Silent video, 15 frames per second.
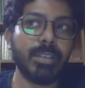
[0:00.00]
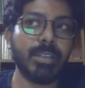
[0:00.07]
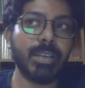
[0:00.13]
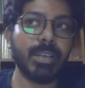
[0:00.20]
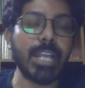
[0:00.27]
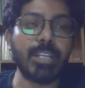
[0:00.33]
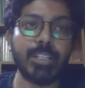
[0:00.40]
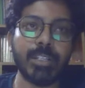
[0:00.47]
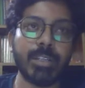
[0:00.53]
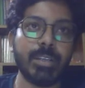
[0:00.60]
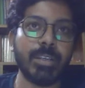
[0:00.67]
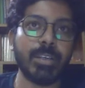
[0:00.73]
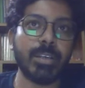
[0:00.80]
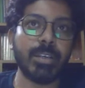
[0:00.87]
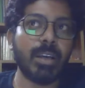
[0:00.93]
and
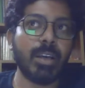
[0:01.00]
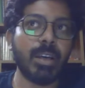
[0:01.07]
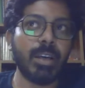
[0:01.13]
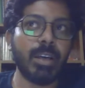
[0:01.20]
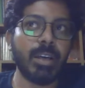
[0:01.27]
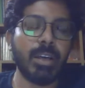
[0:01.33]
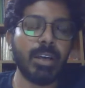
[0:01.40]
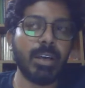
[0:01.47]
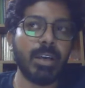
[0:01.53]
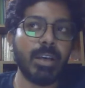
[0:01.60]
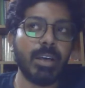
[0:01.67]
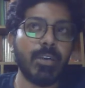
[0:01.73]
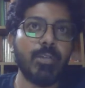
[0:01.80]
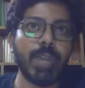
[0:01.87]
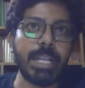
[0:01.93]

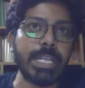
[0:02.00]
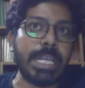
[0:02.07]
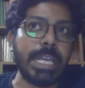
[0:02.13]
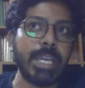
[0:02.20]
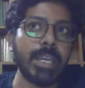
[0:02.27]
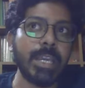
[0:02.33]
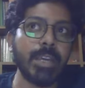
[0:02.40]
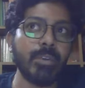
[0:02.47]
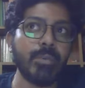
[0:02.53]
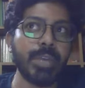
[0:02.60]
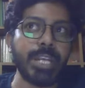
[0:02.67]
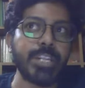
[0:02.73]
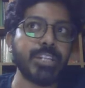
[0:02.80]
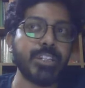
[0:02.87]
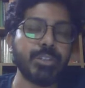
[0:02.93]
when he
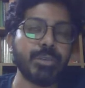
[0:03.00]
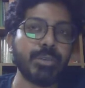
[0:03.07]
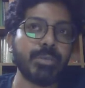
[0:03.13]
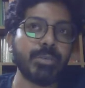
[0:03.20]
wished to